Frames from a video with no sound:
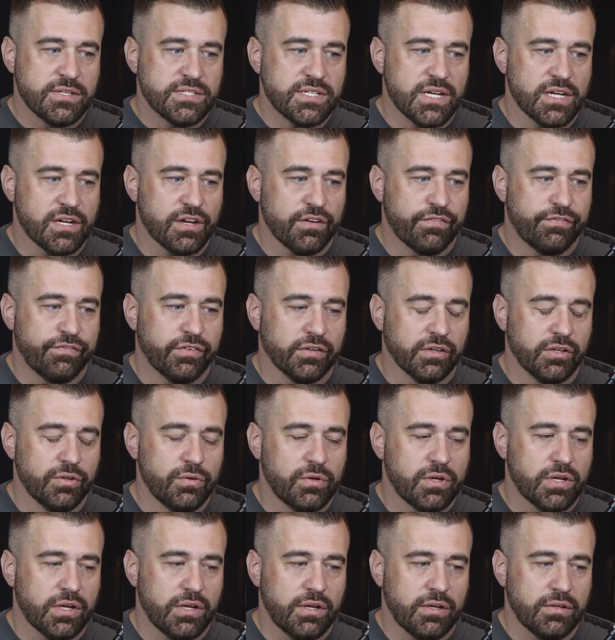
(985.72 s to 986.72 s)
Take a
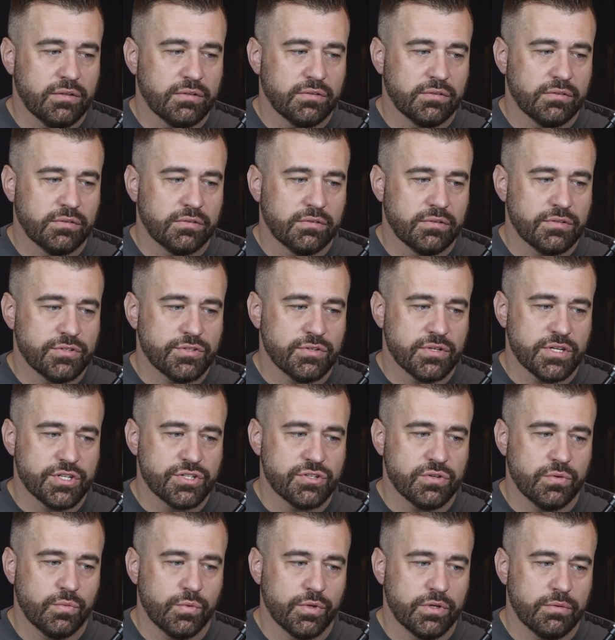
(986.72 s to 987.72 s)
felucca,
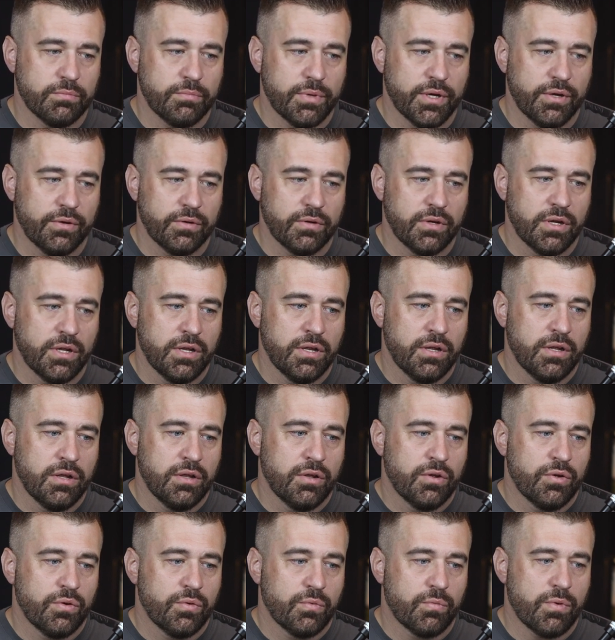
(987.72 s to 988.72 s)
traditional wooden boat,
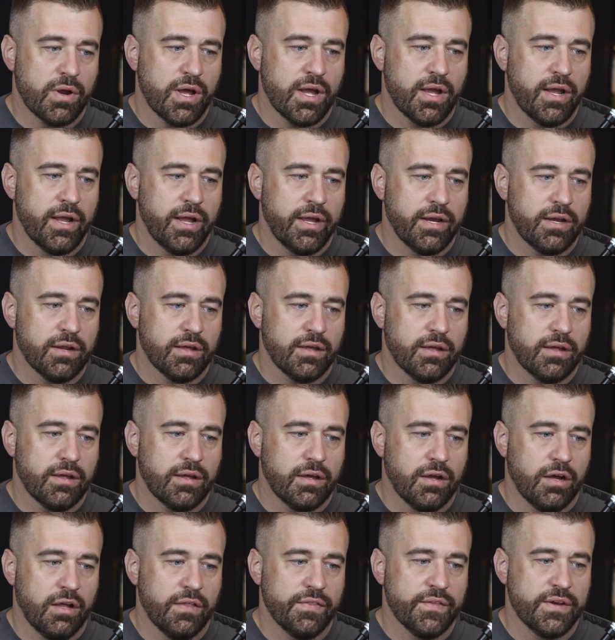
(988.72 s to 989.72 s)
ride
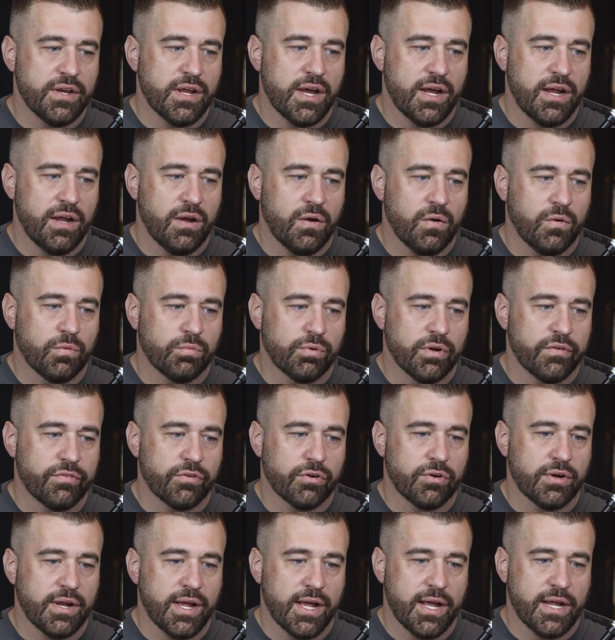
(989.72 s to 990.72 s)
on the Nile
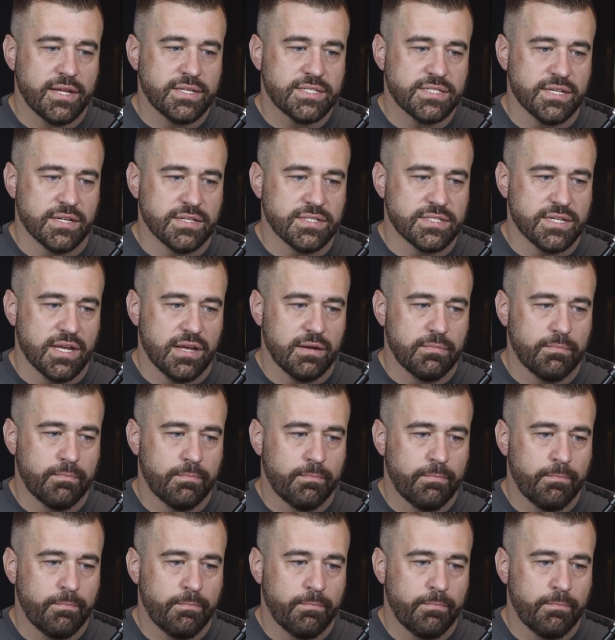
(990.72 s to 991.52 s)
River at sunset.